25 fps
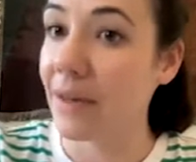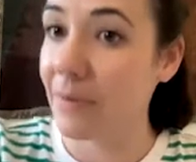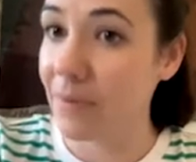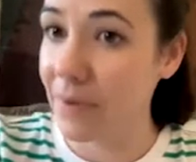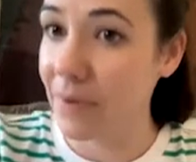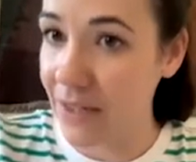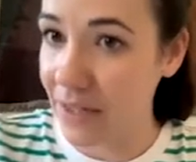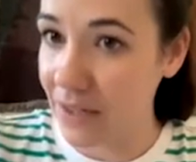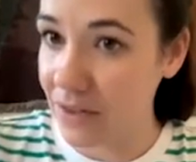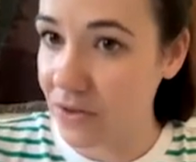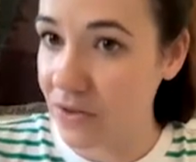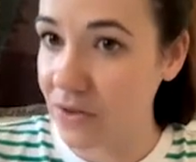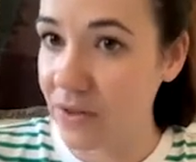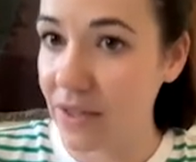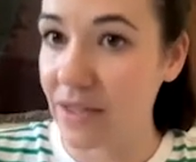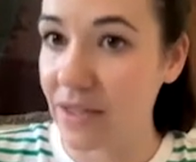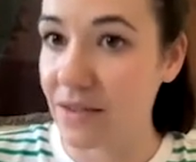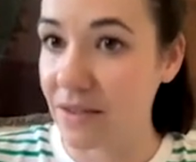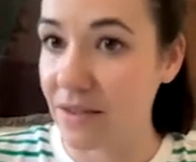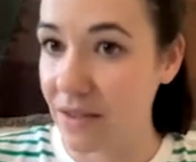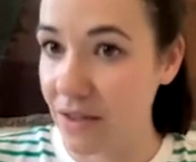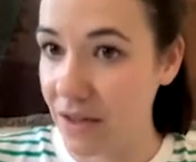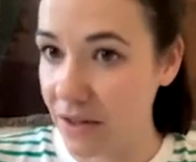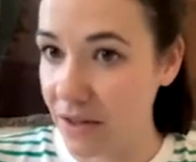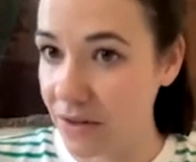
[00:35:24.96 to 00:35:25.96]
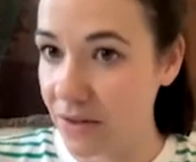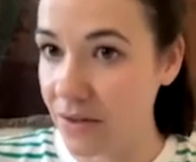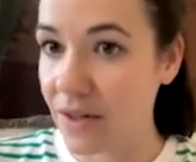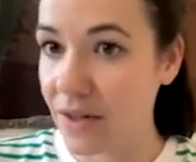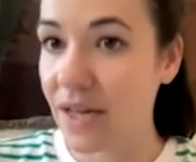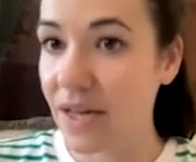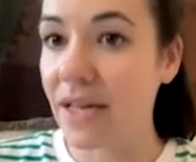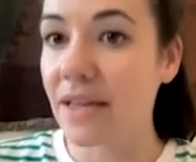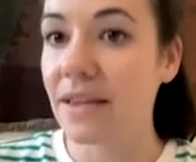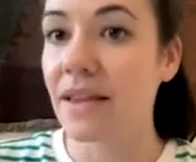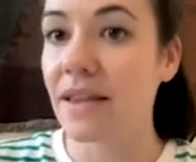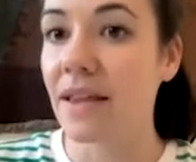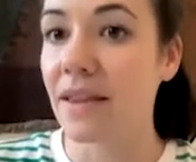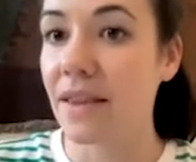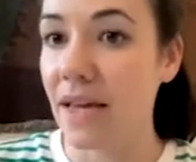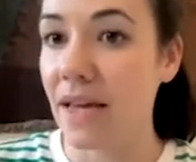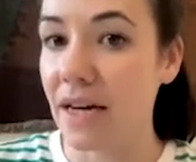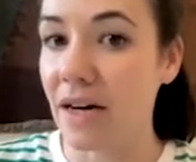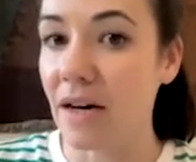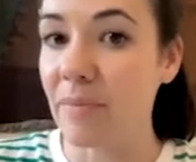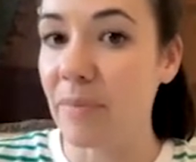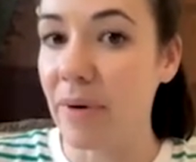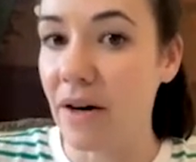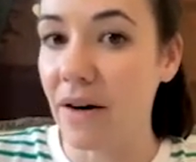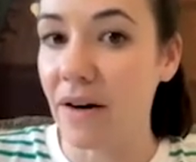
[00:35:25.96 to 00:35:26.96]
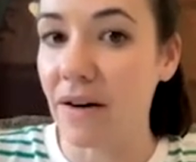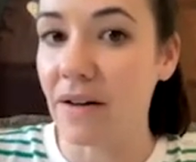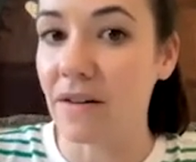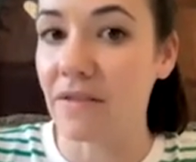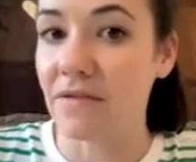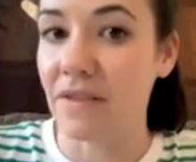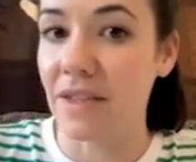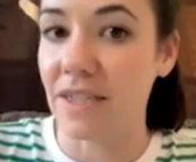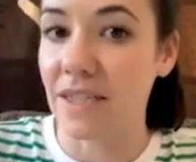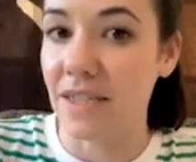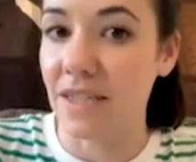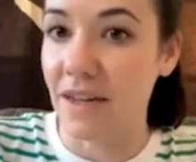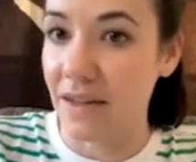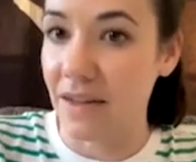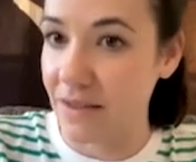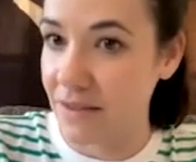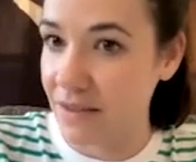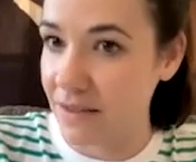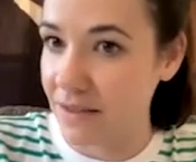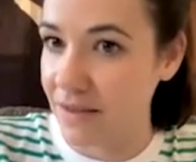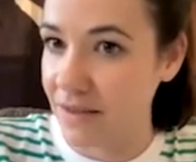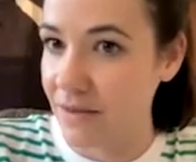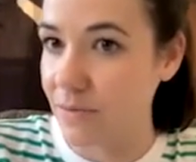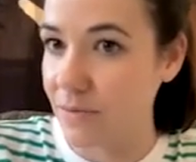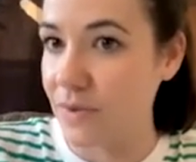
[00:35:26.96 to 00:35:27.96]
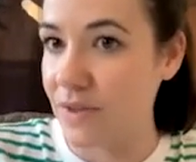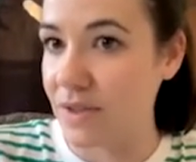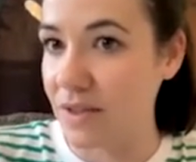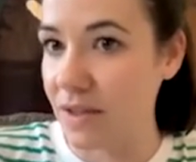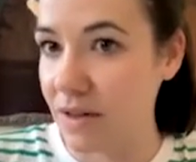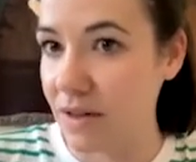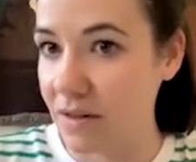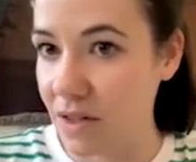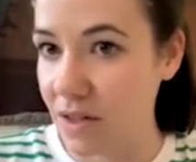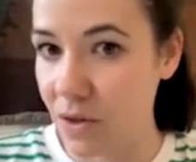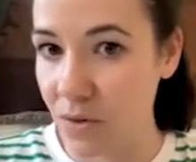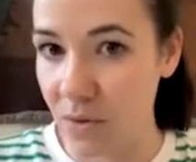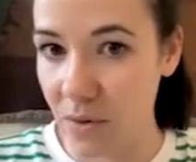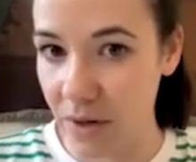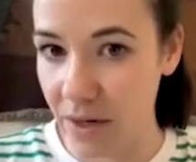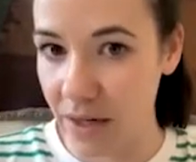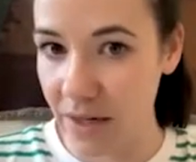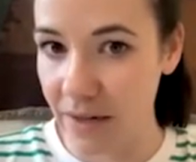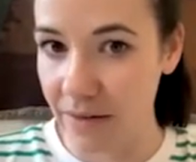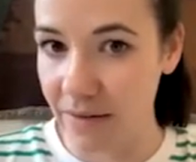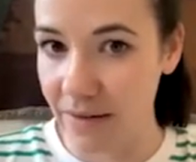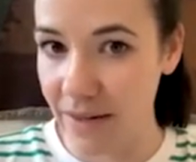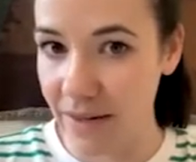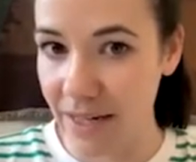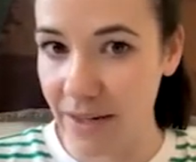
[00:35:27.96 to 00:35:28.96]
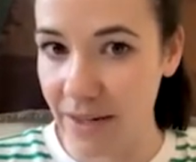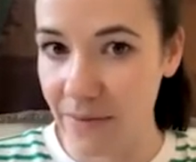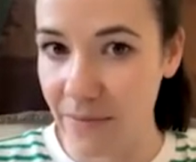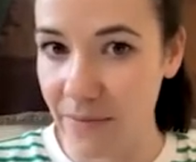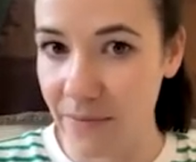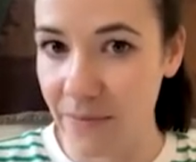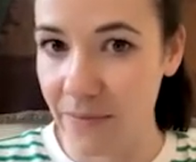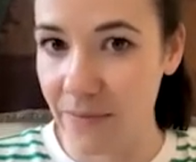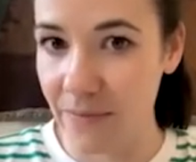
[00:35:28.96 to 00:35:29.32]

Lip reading: pedestrians know that they are part of the dance, was her inquiry.